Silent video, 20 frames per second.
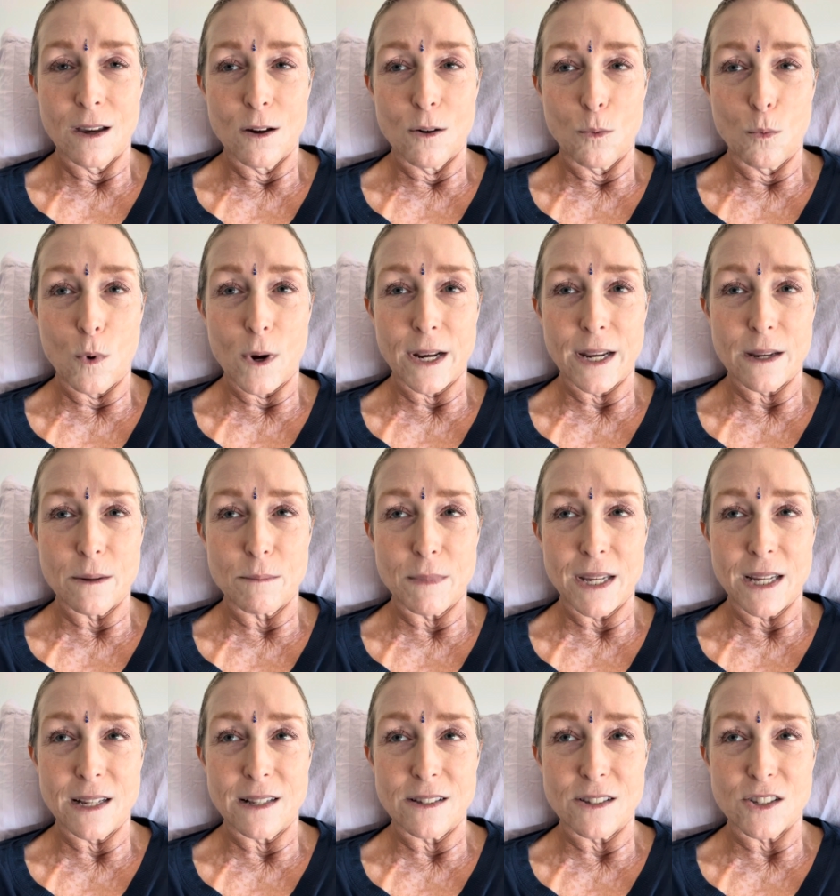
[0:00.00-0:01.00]
what it
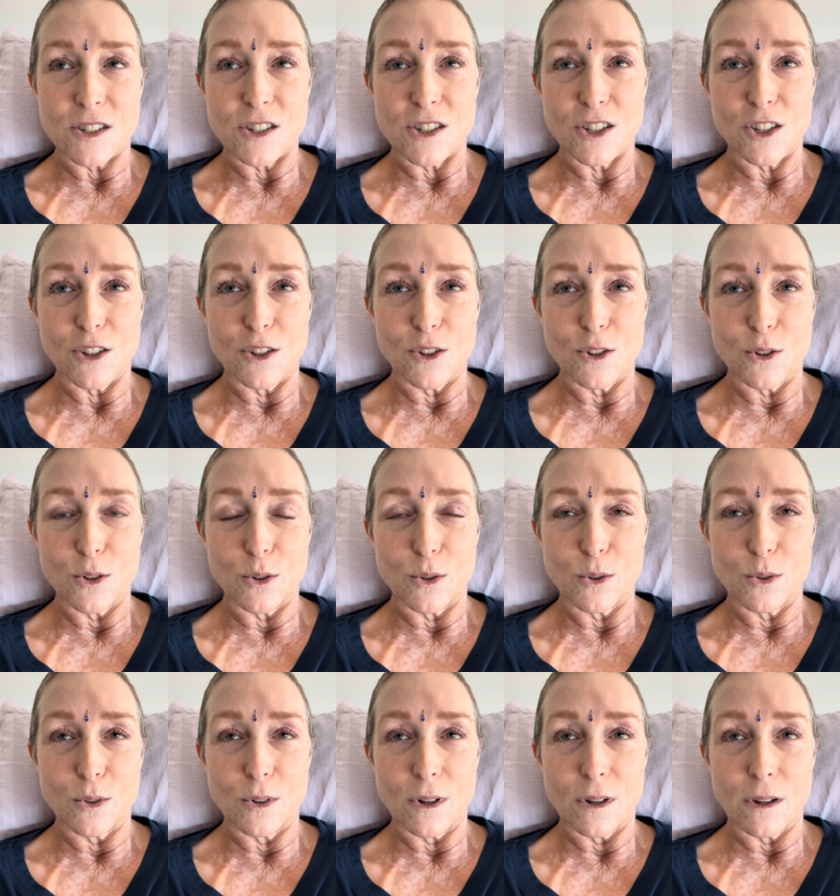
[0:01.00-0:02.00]
means
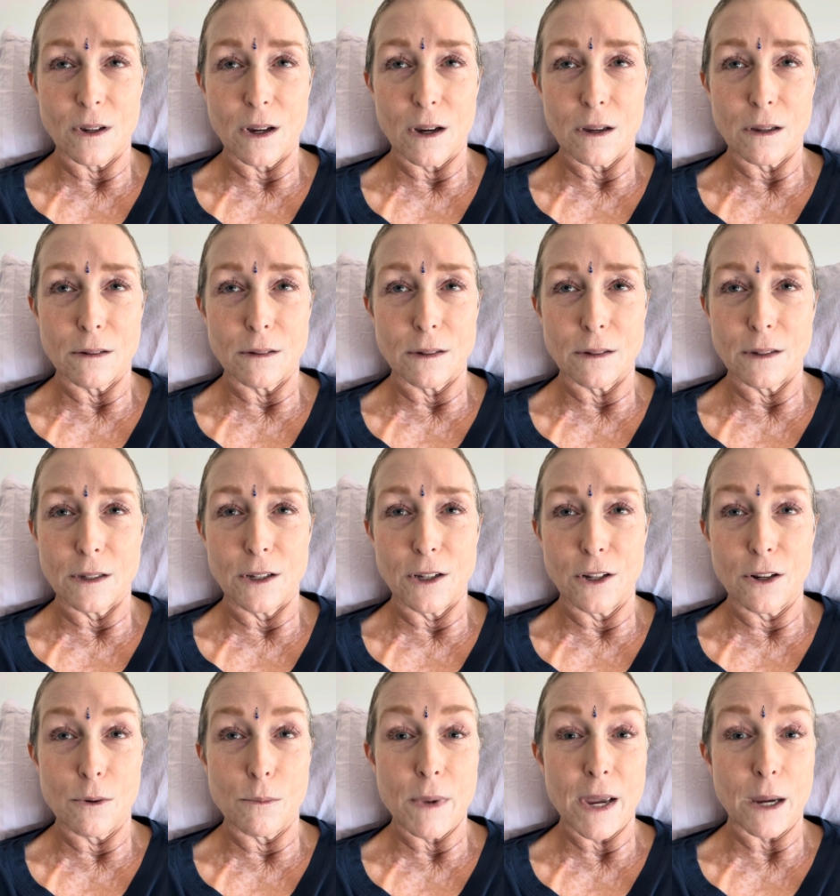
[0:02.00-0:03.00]
to,
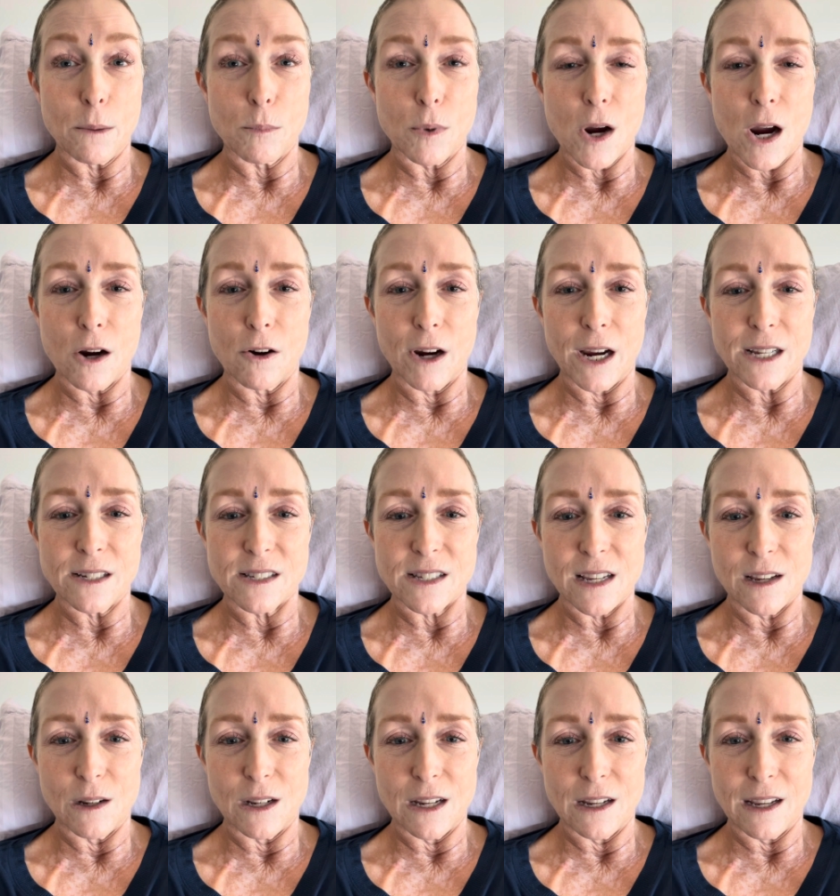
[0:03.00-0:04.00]
make progress
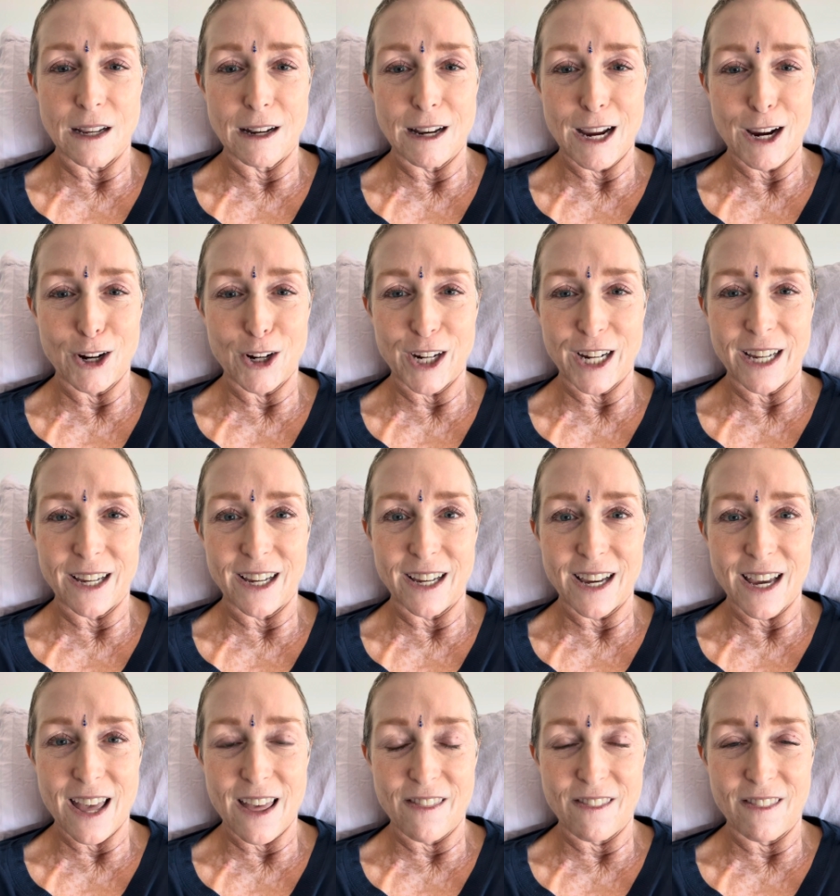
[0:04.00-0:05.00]
in an area
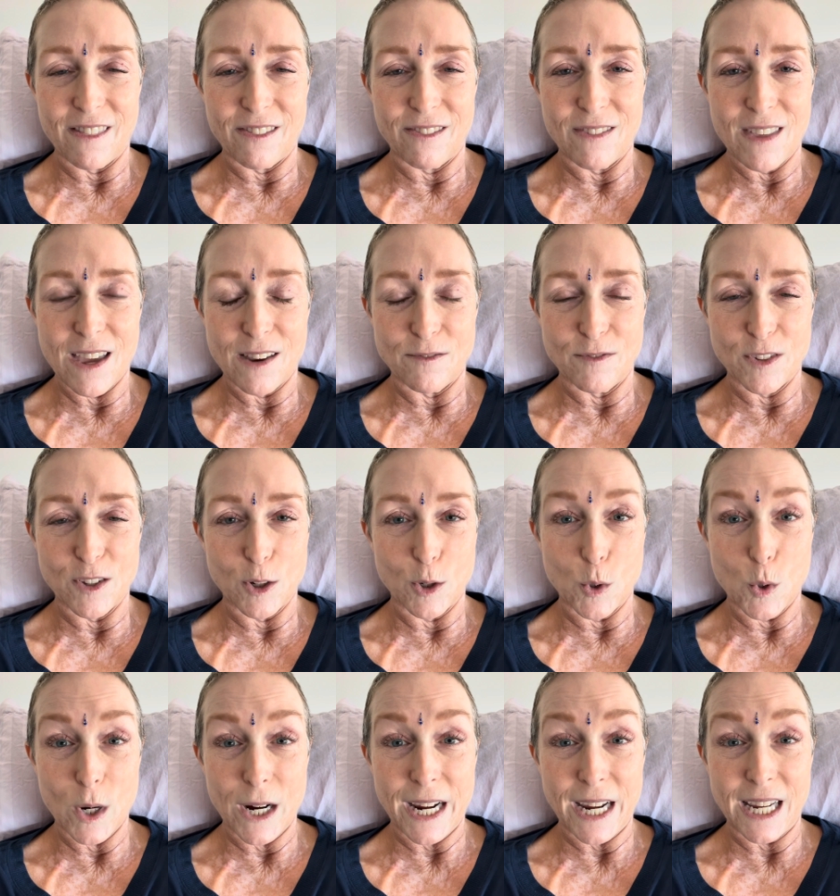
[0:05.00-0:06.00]
and feel
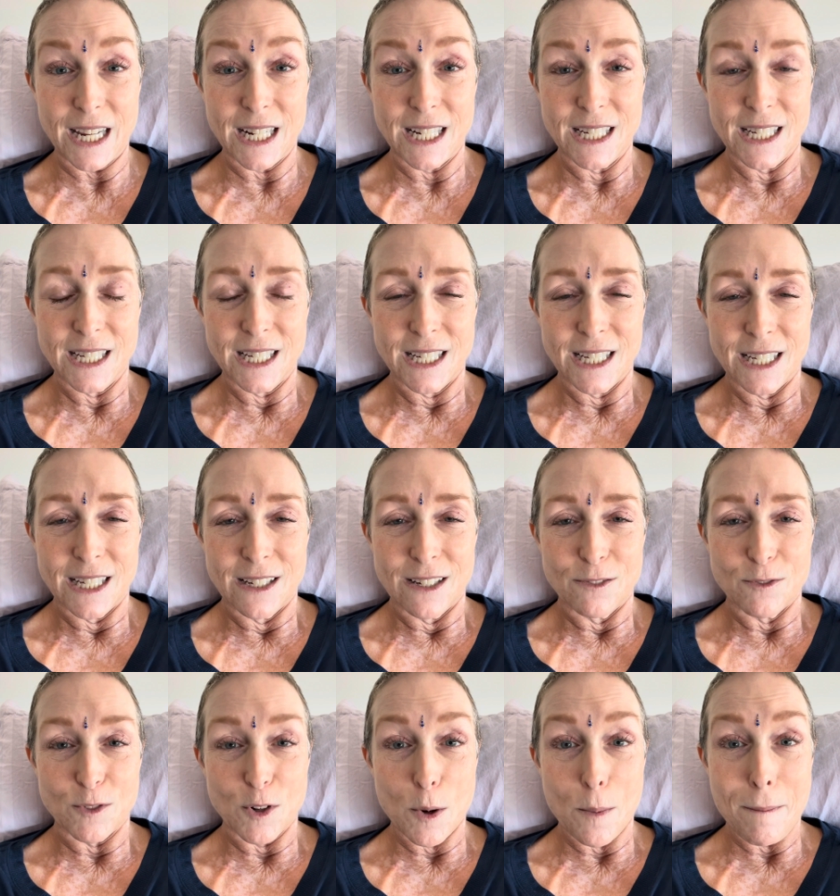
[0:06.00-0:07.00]
great
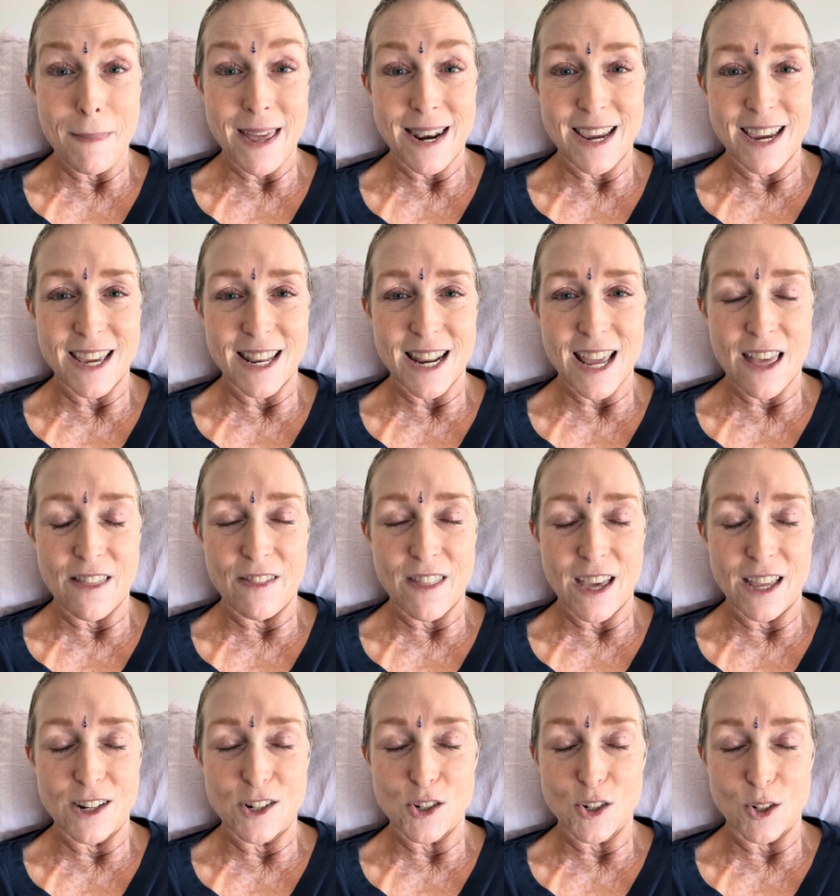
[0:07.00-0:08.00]
for a minute and
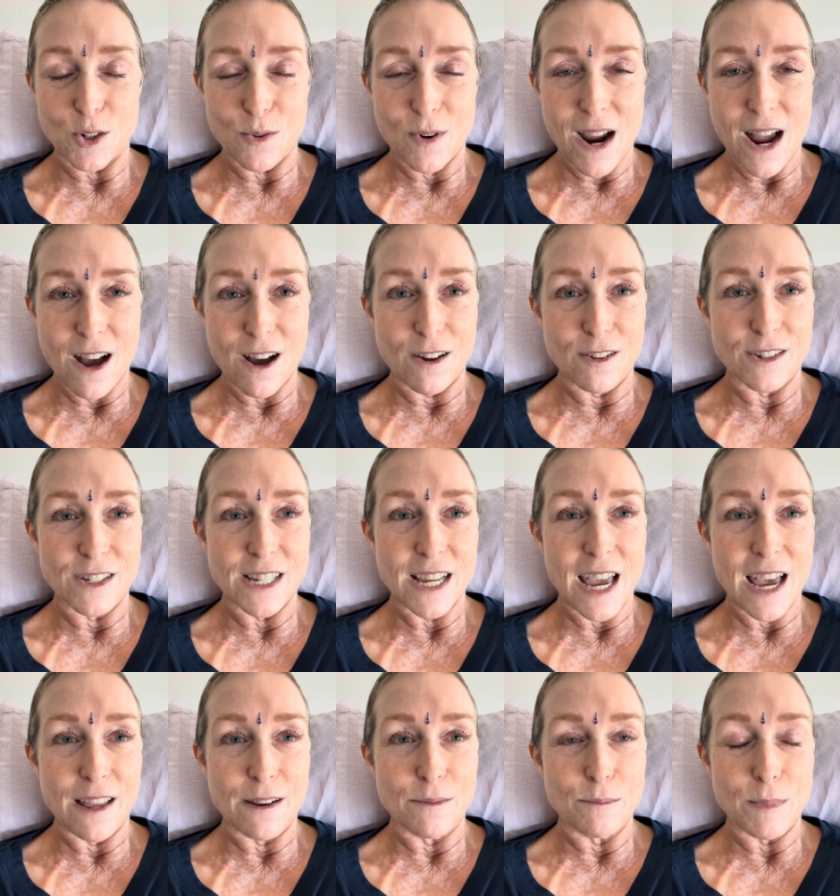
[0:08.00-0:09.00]
then turn around
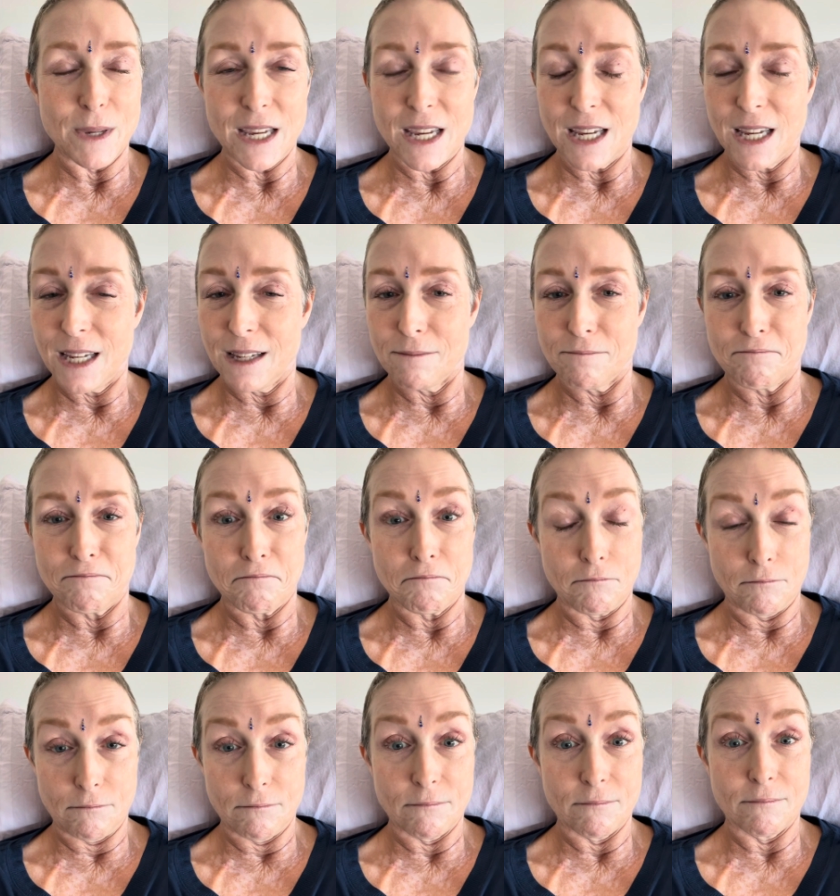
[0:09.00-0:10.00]
and be
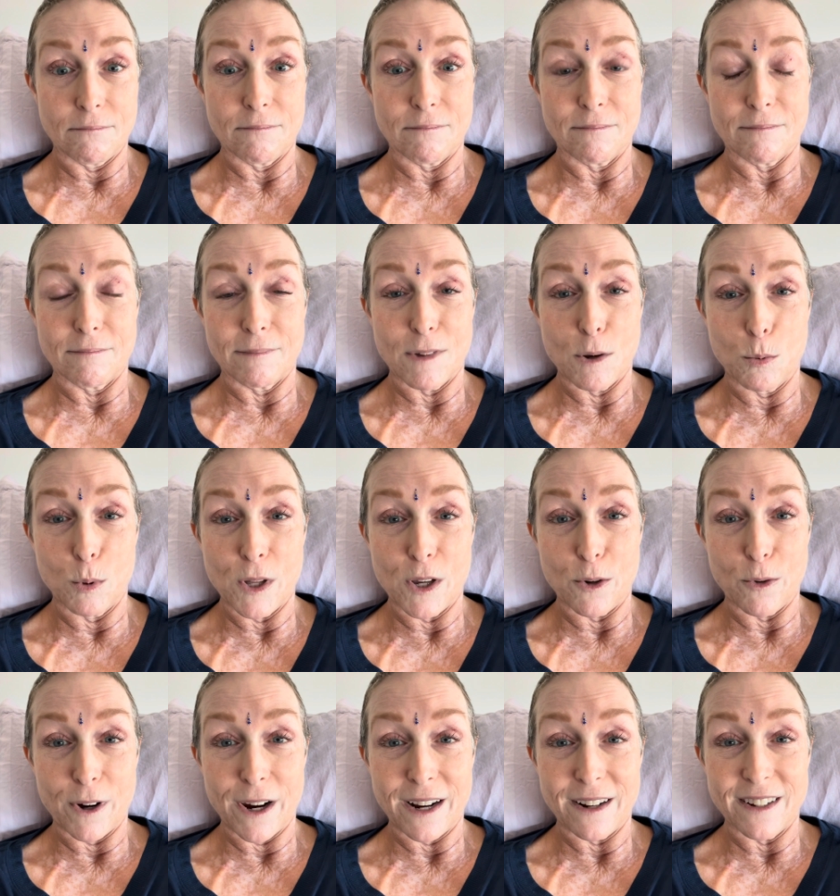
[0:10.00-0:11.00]

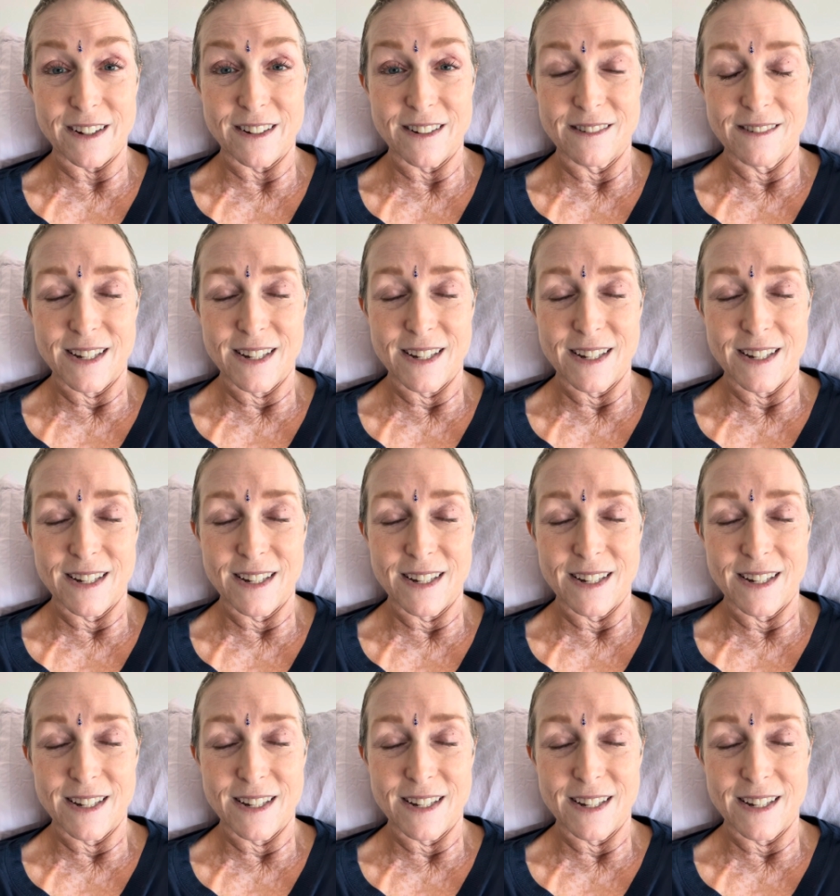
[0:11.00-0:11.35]
obliterated.